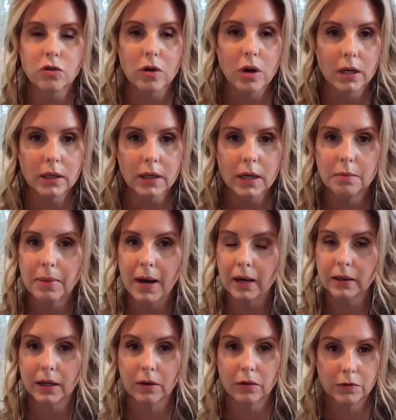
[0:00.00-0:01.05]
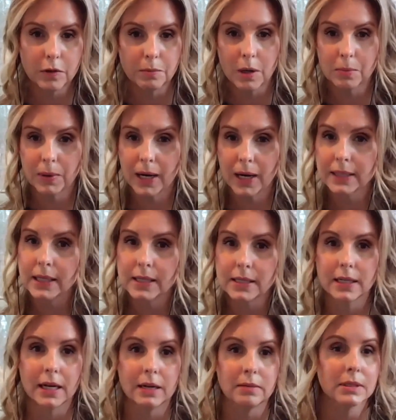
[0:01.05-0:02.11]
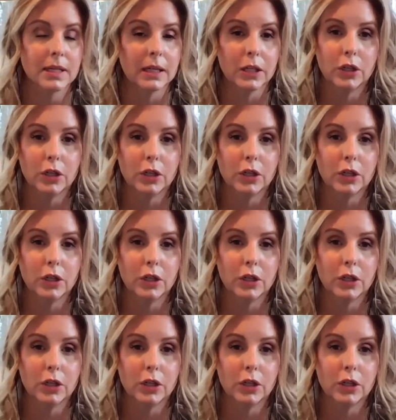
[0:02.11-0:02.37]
drunk, about to go to football practice, and I was like,